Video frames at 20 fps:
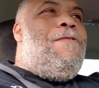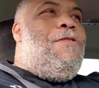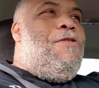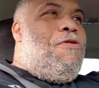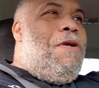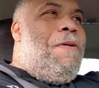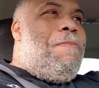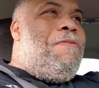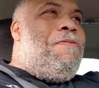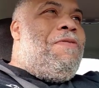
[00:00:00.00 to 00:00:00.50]

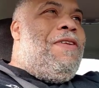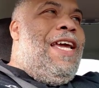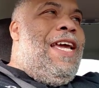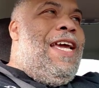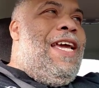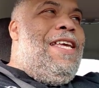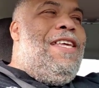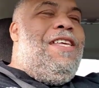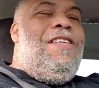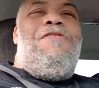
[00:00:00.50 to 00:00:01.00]
Triple
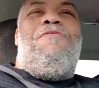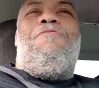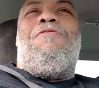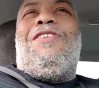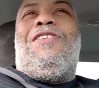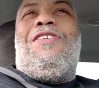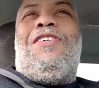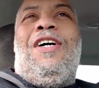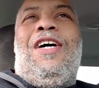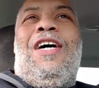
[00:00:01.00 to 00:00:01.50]
D's,
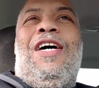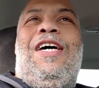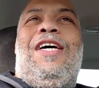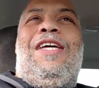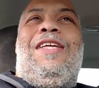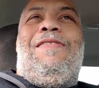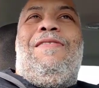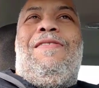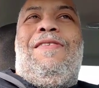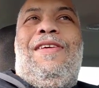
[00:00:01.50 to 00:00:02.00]
what's good?
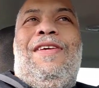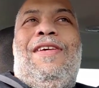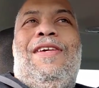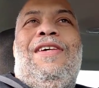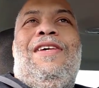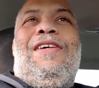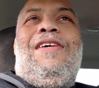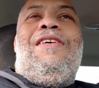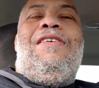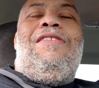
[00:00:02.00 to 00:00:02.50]

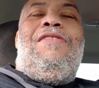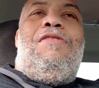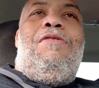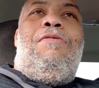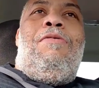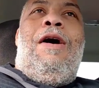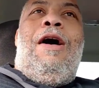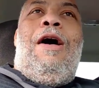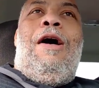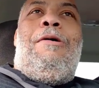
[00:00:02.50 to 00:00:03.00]
So
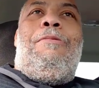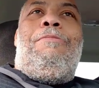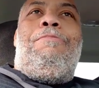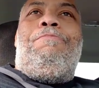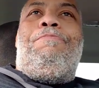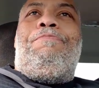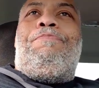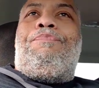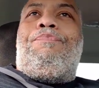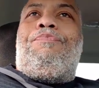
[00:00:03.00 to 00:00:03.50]
um,
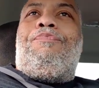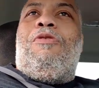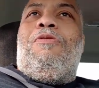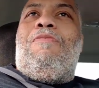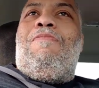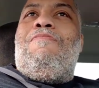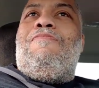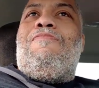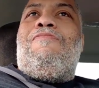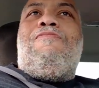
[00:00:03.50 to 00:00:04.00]

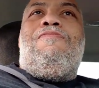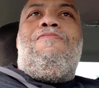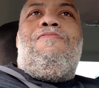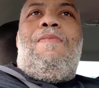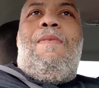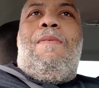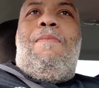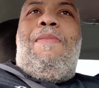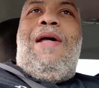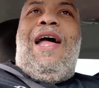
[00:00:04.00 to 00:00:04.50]

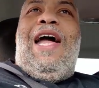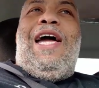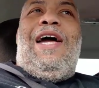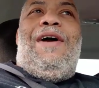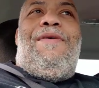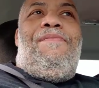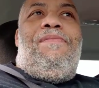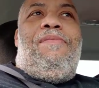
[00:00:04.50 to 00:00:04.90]
man,